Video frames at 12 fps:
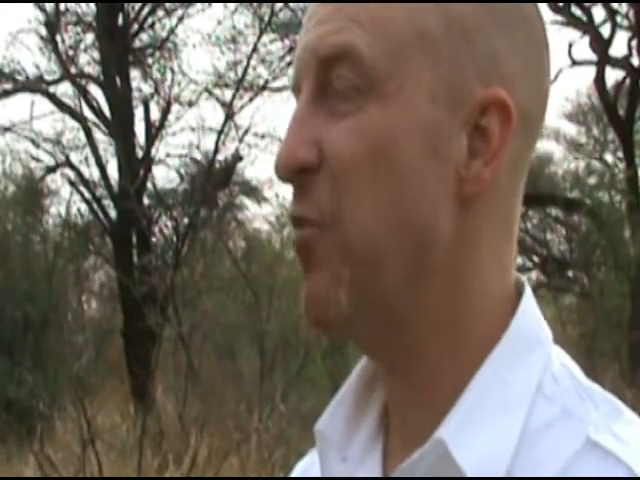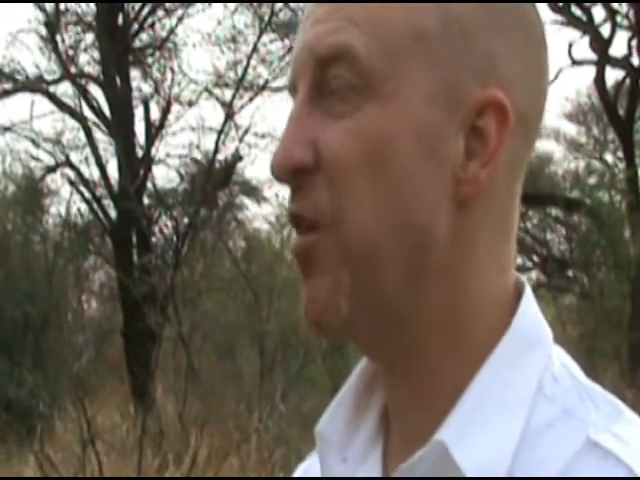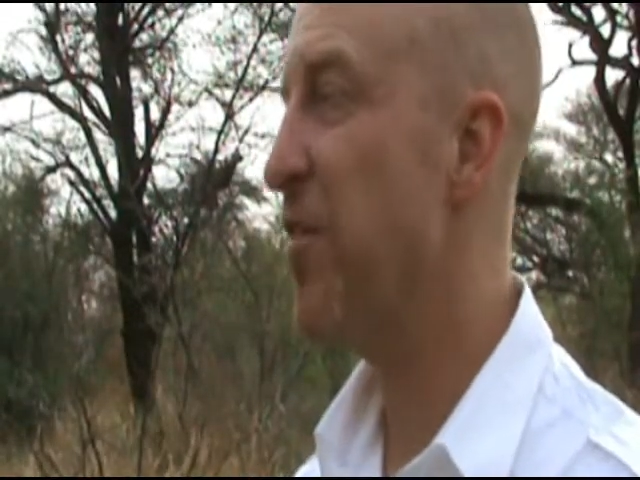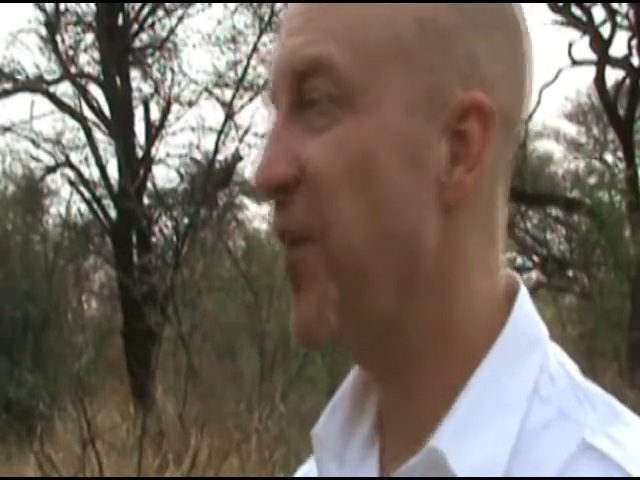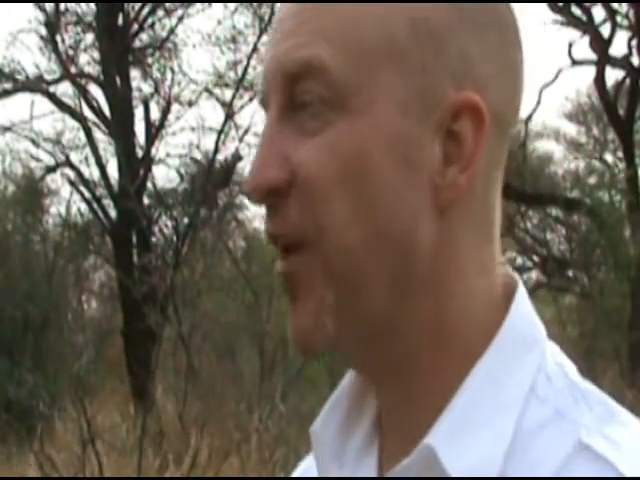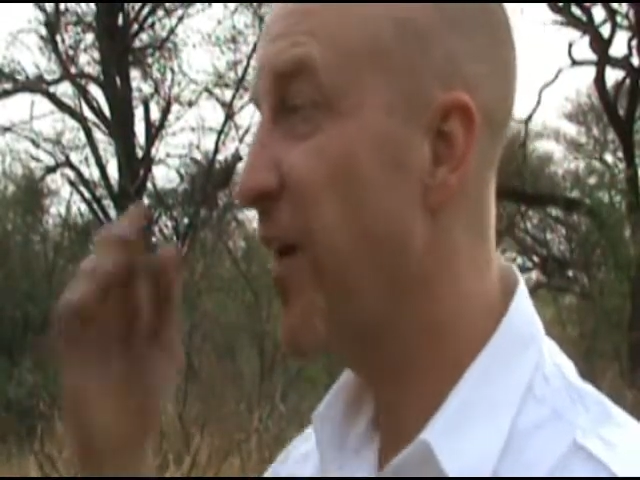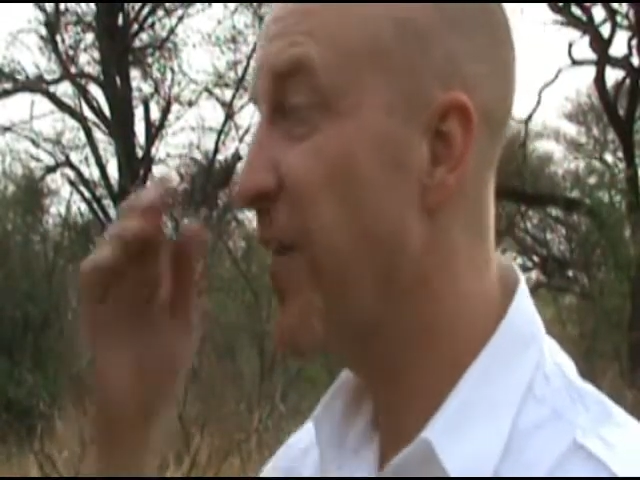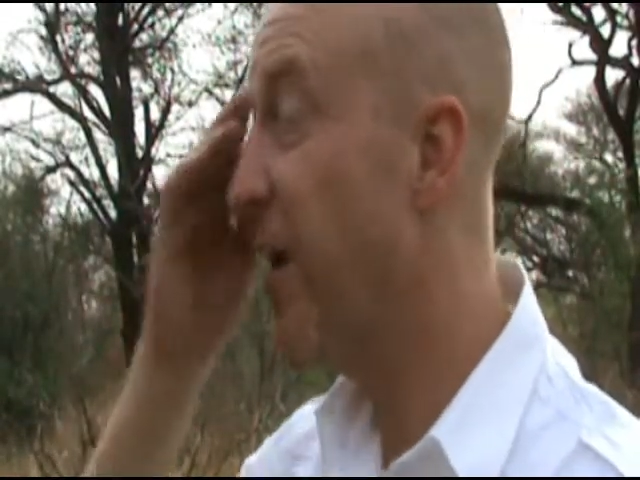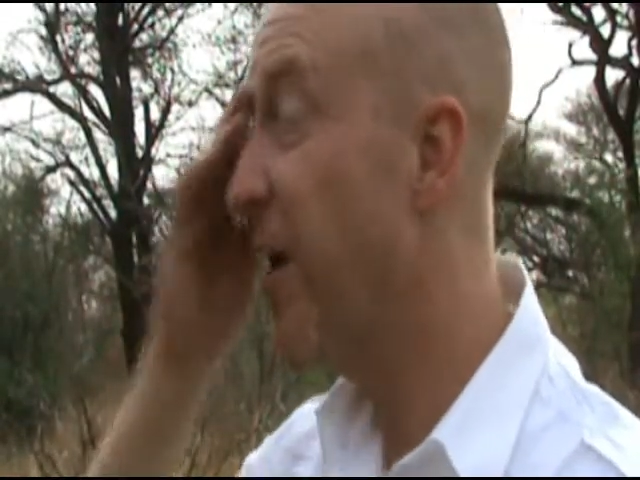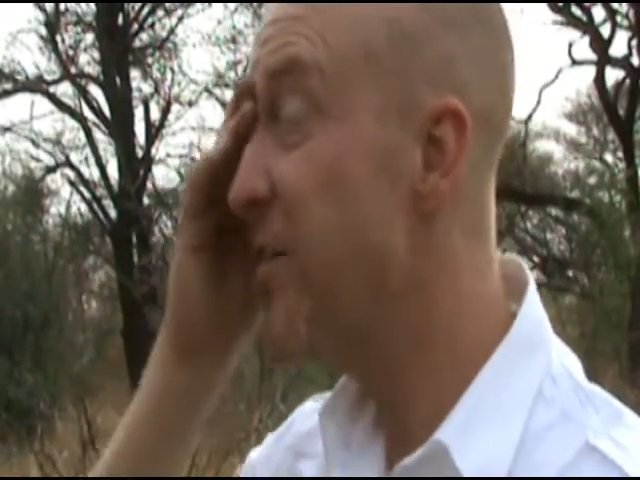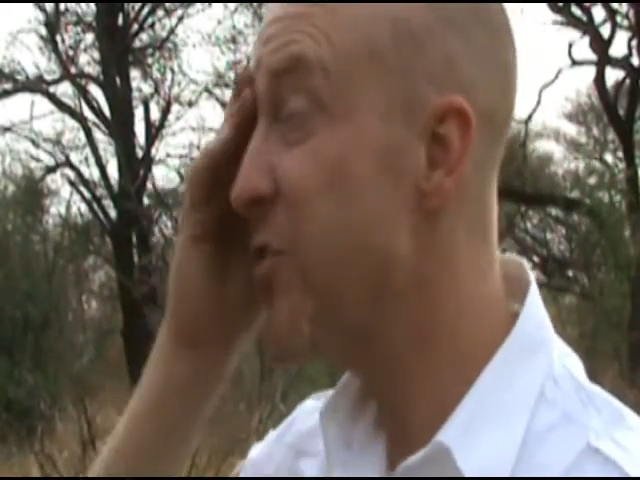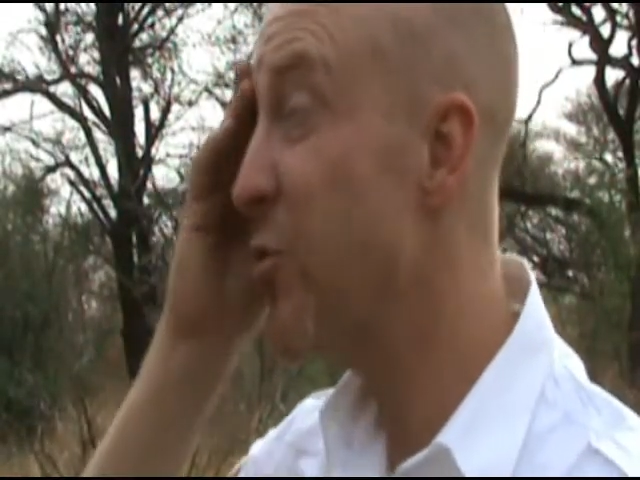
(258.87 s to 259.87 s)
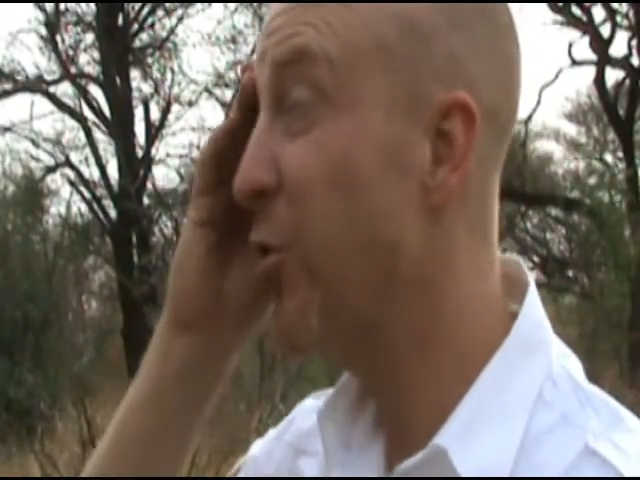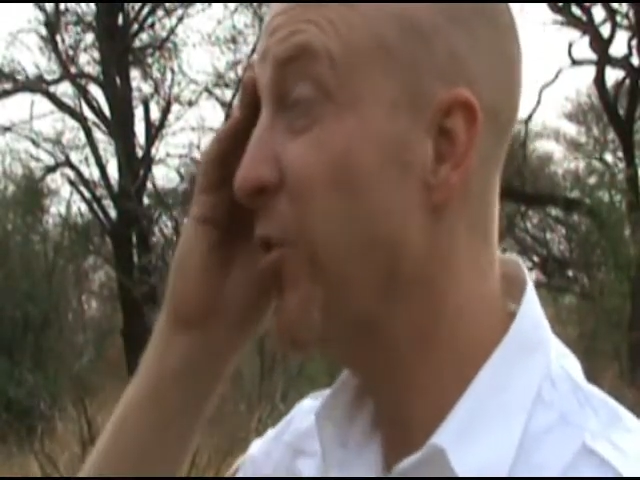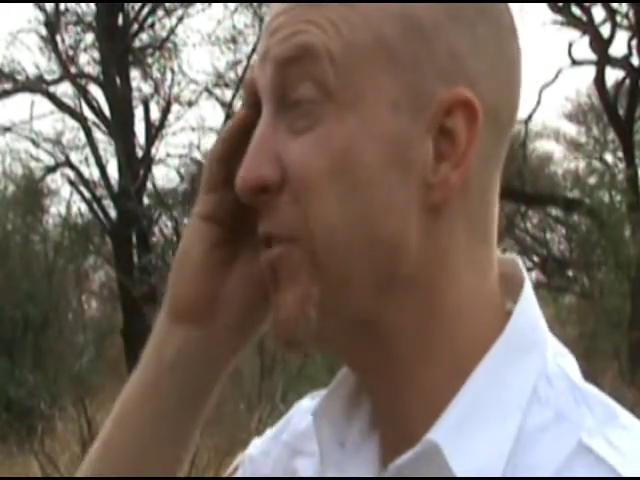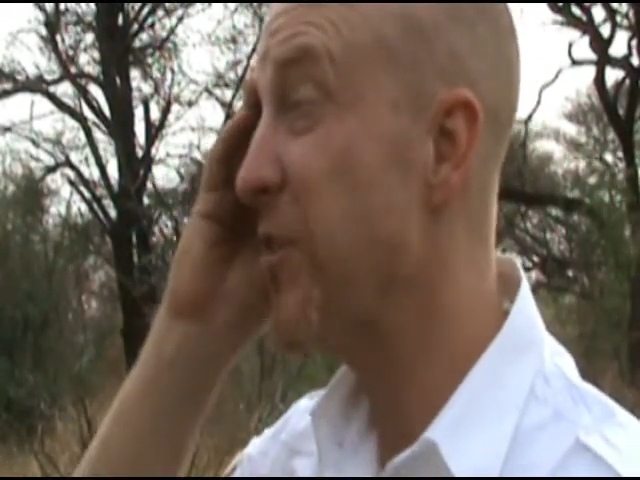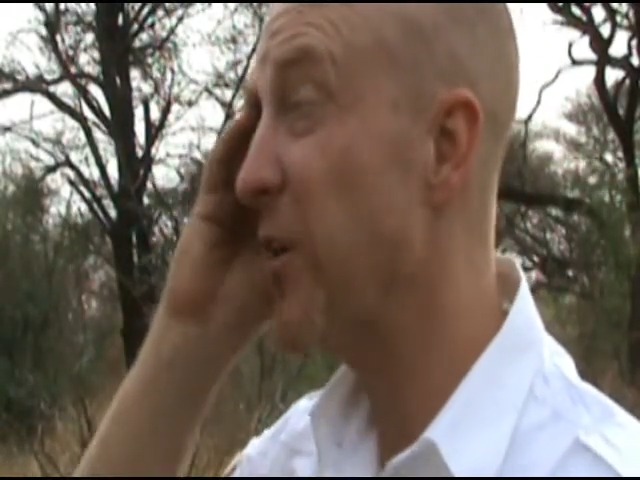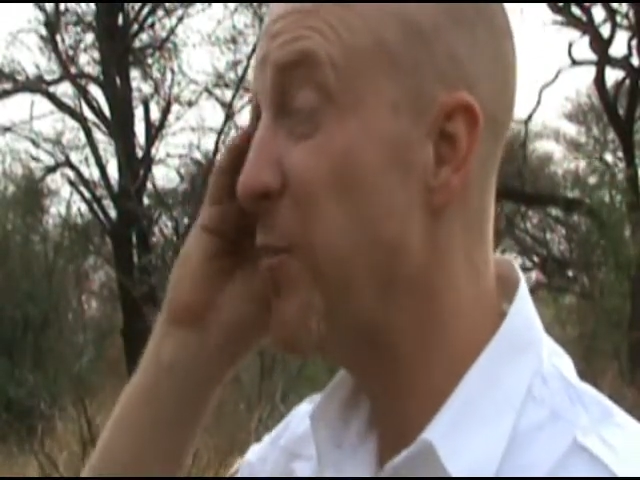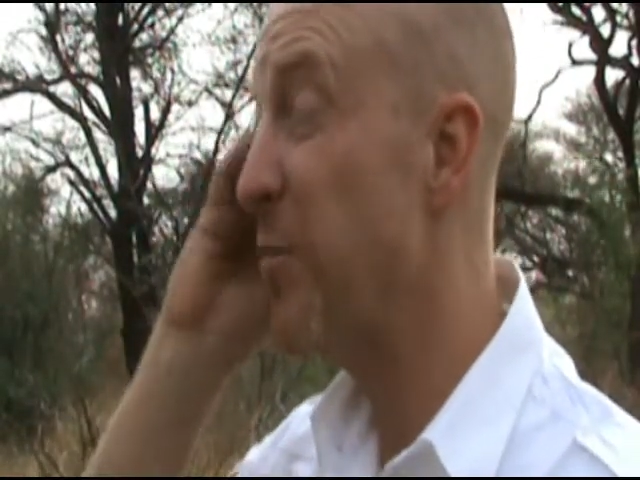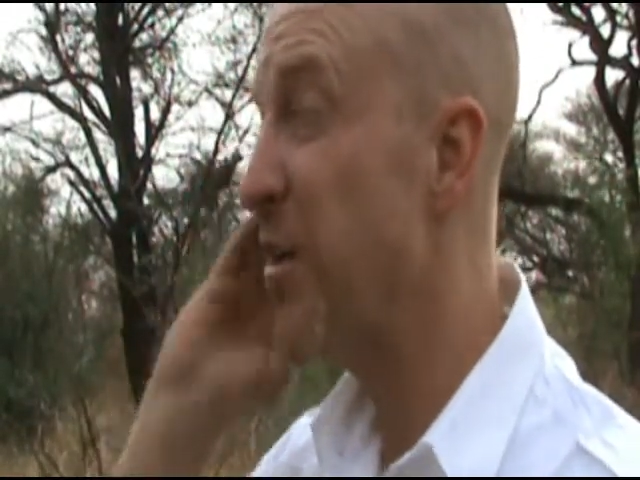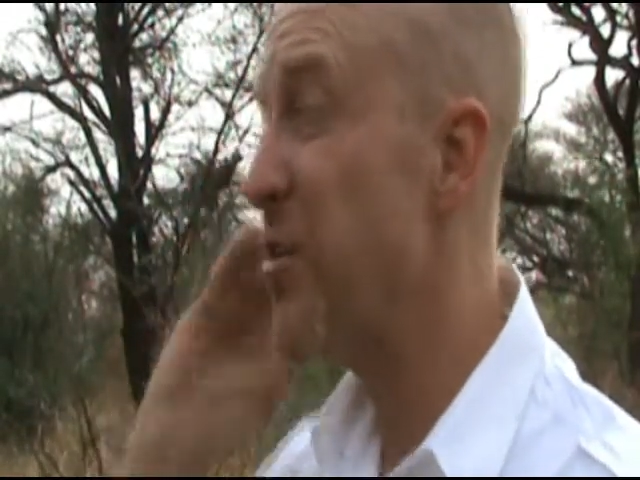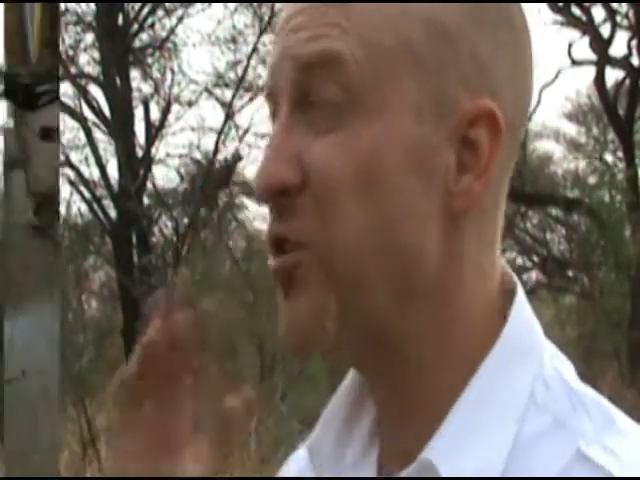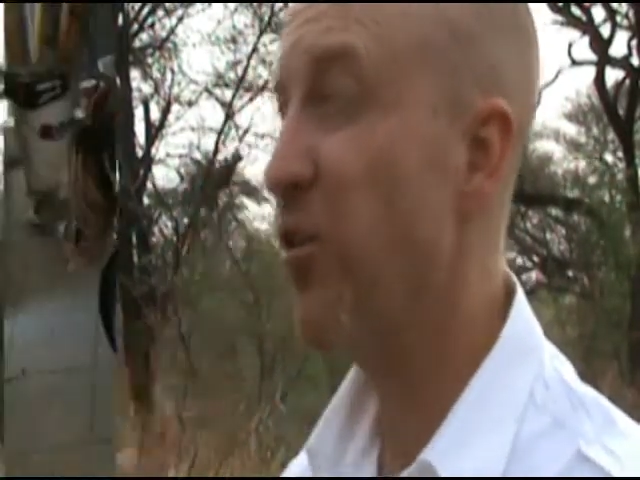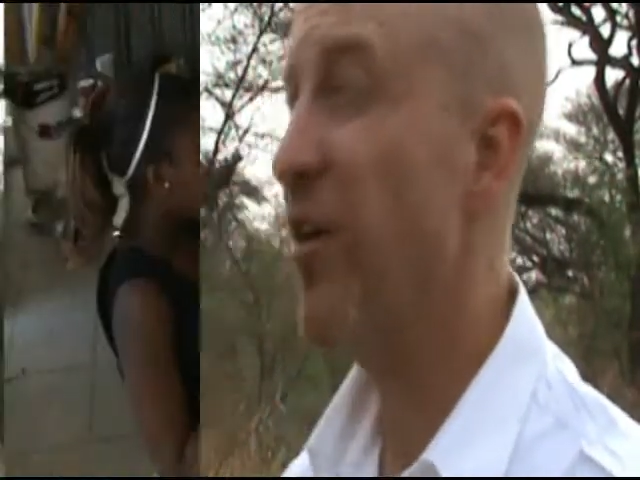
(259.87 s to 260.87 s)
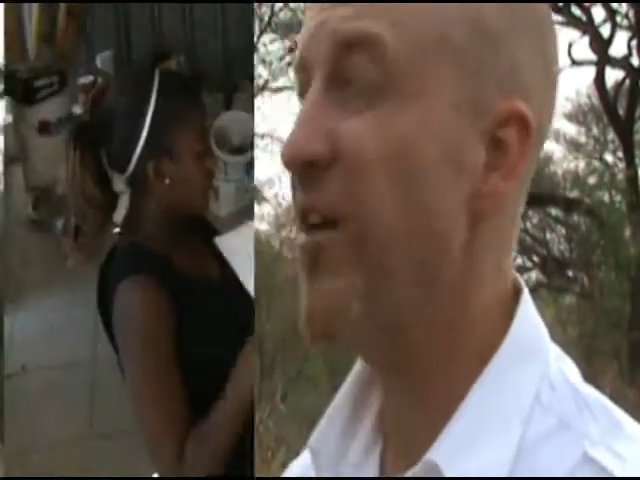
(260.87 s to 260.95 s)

with a lot of the high schoolers in our ministry